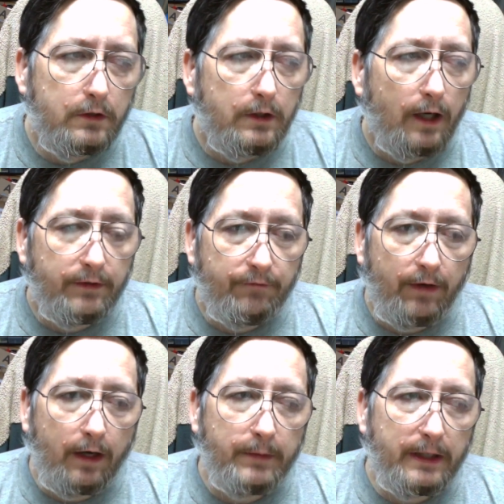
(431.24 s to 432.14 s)
of an
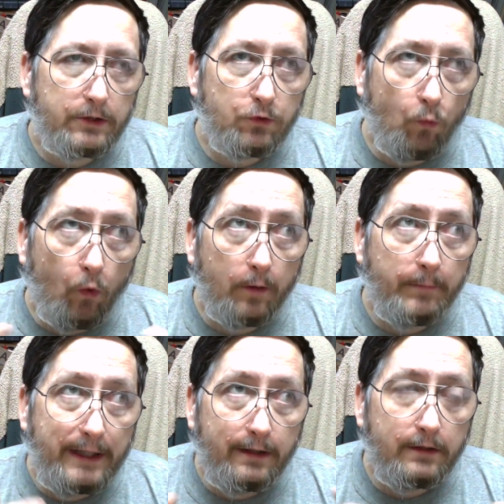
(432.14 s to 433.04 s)
environment. It's
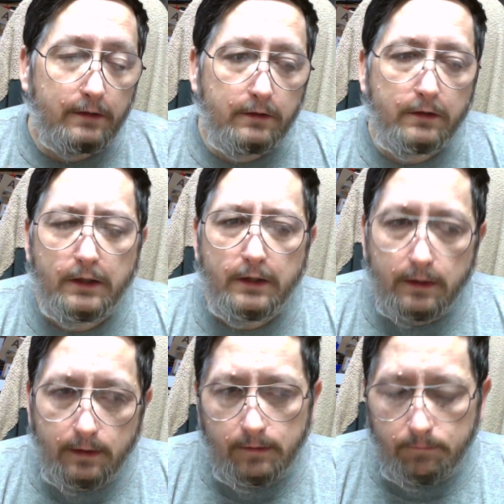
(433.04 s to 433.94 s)
warming.
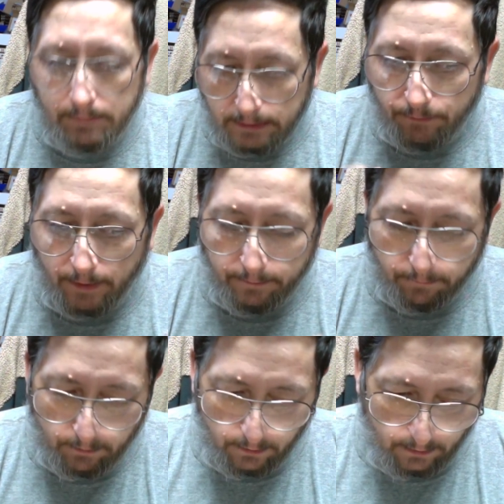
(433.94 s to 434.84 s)
That's fine.
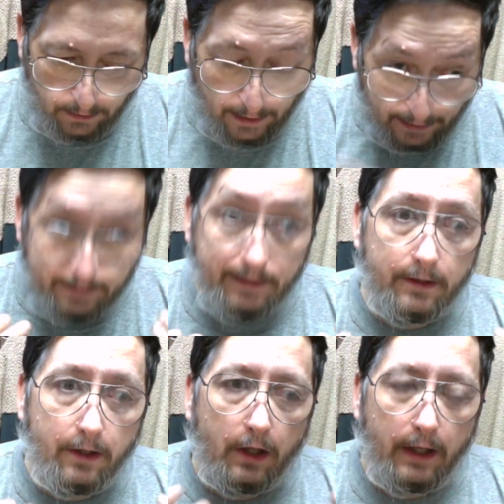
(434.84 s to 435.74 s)
I need a
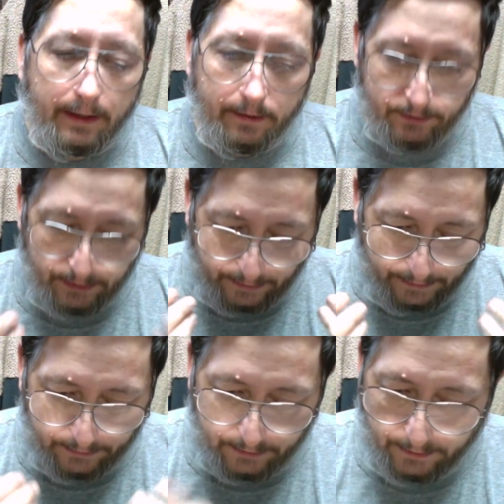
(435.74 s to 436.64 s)
lot of light to see
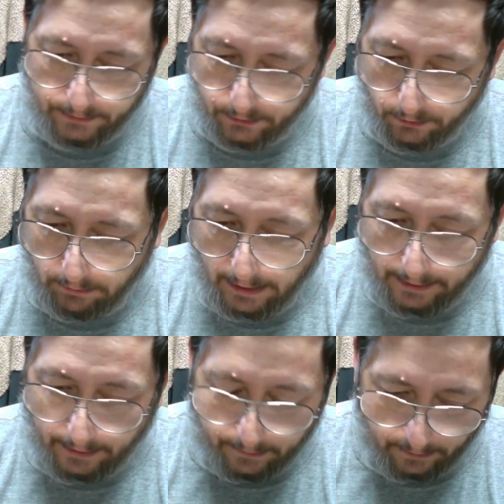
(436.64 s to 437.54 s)
these days, so I
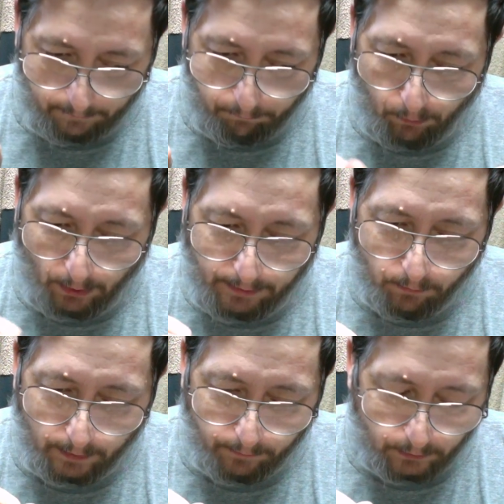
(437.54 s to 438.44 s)
like the bright
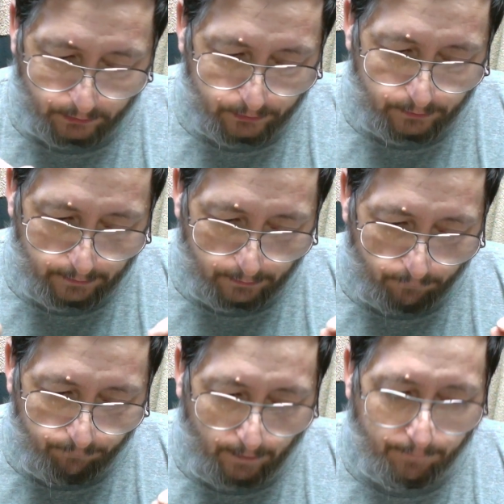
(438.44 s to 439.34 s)
white ones that are
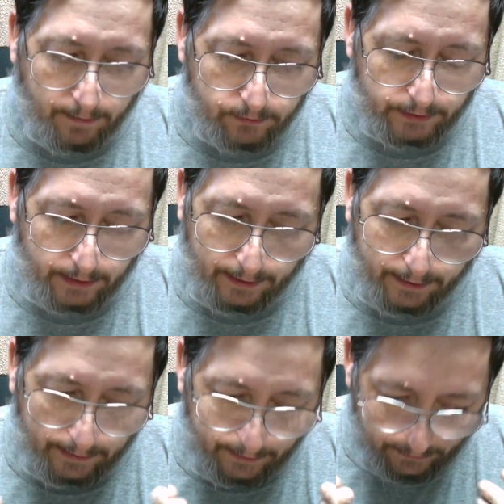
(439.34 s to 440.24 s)
5000K,
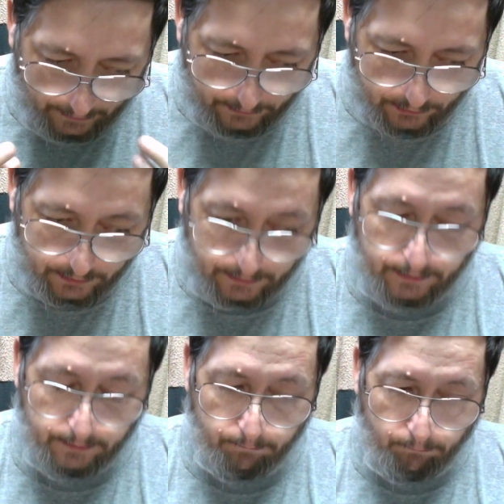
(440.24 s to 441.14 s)
and they just
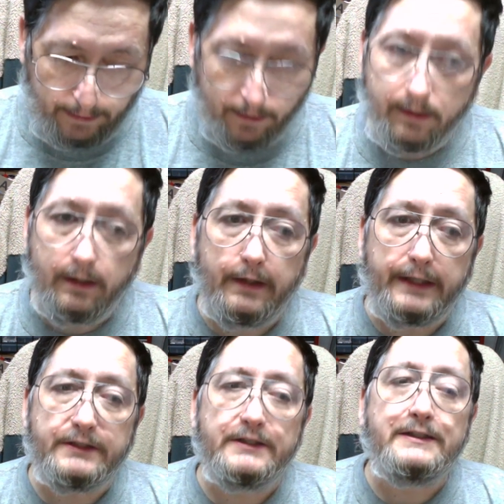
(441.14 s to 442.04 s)
they
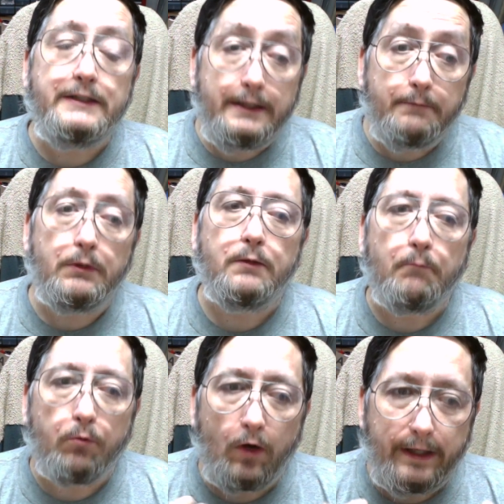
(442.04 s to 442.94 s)
seem
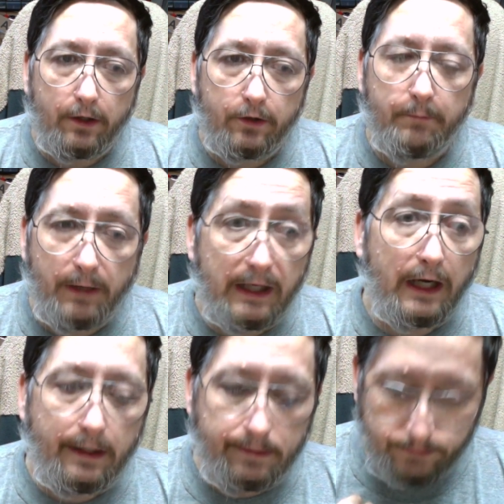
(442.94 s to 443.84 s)
brighter to my
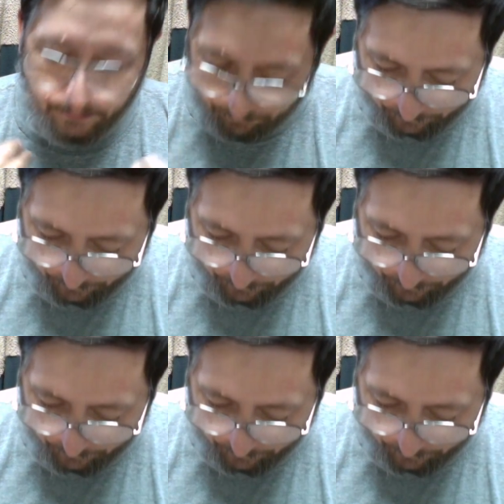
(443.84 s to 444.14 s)
eyes.